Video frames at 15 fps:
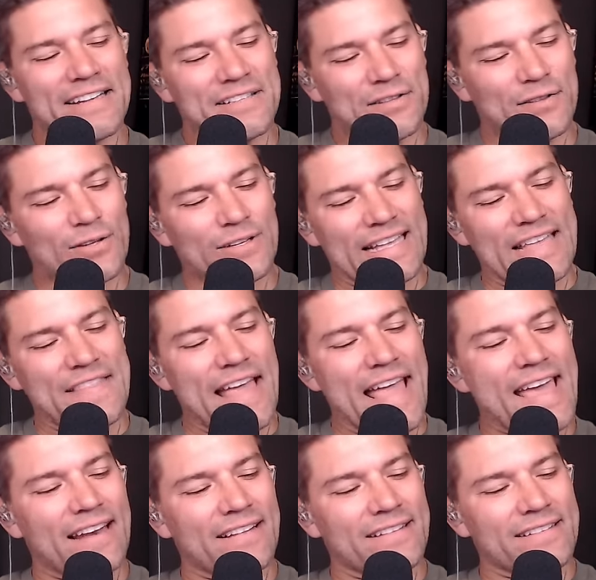look, in the
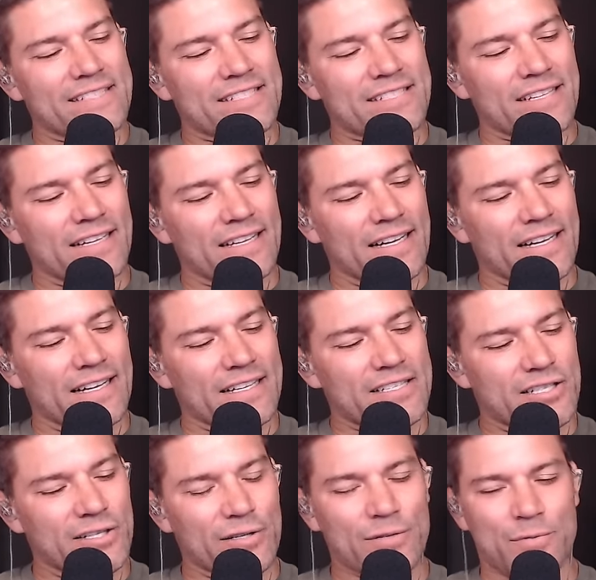analyst uh,
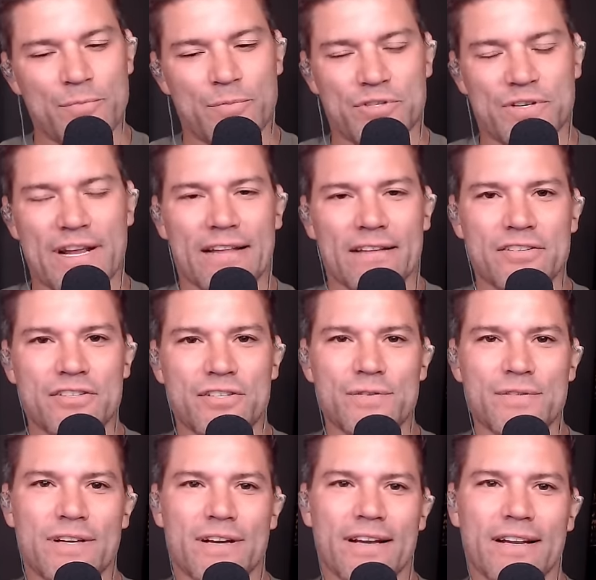shoes, when you put your analyst
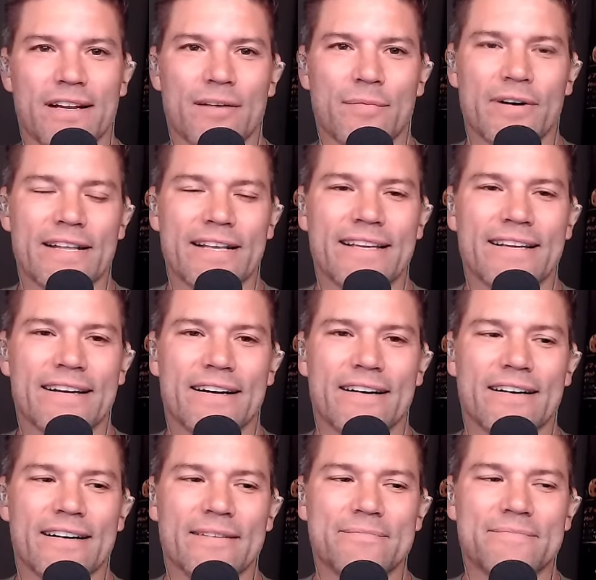shoes on here, buddy,
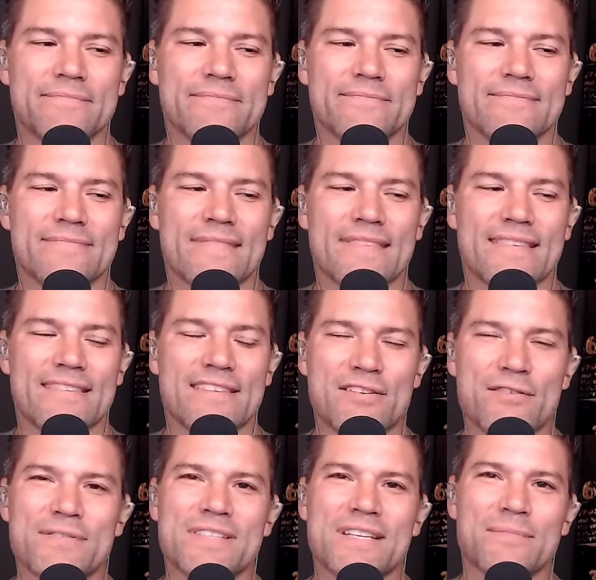um, do
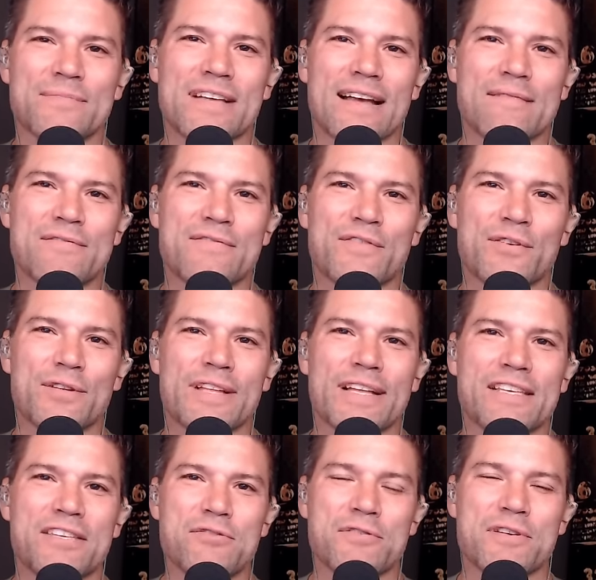you sometimes feel
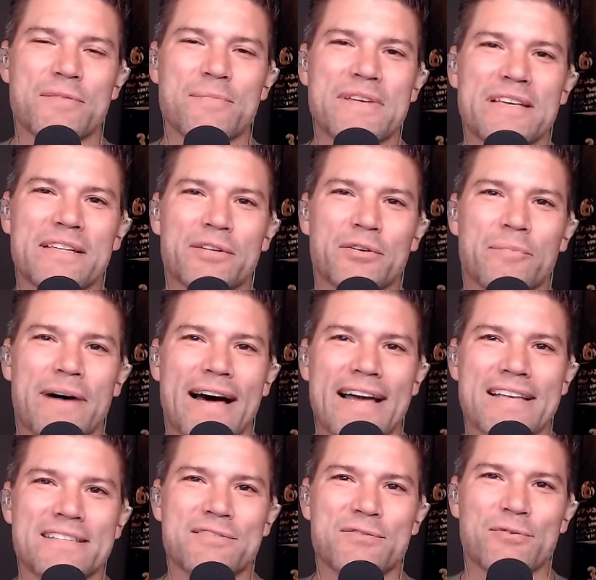like you can be a little
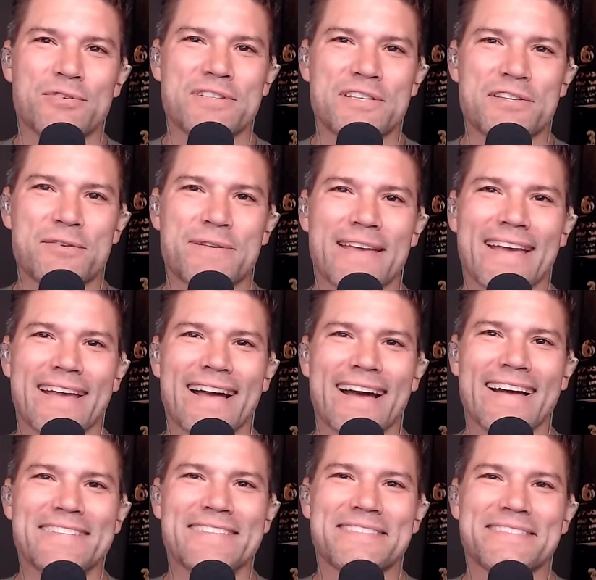biased towards the U K
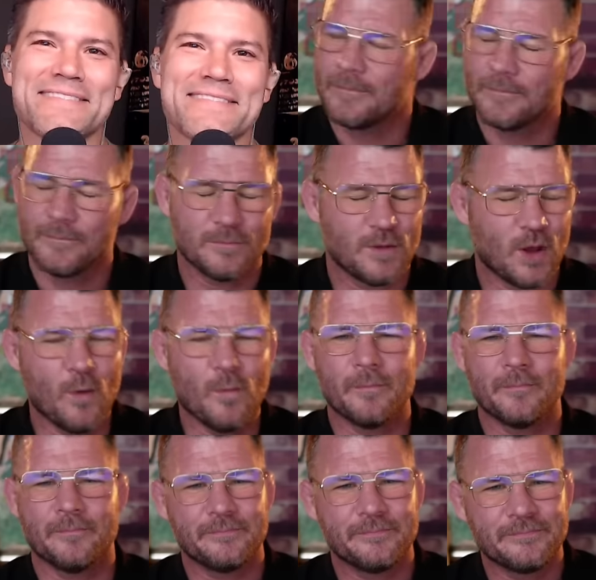guys? Nope.
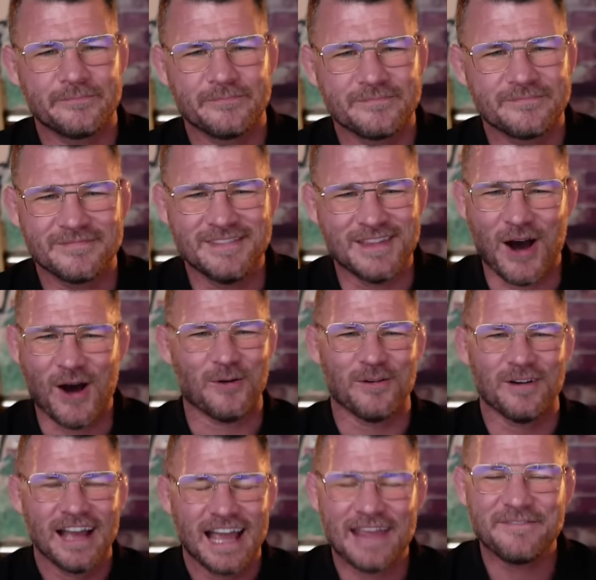No.
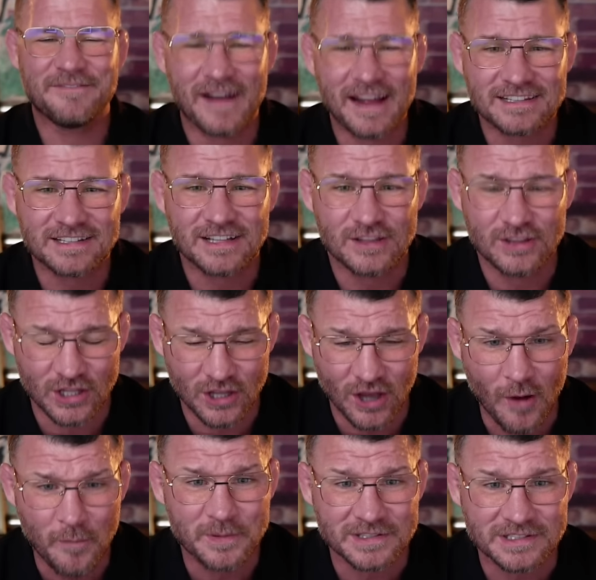In fact, the
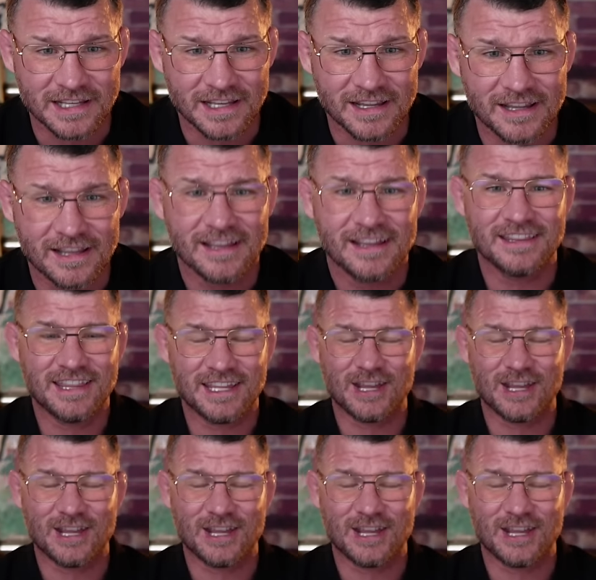opposite. The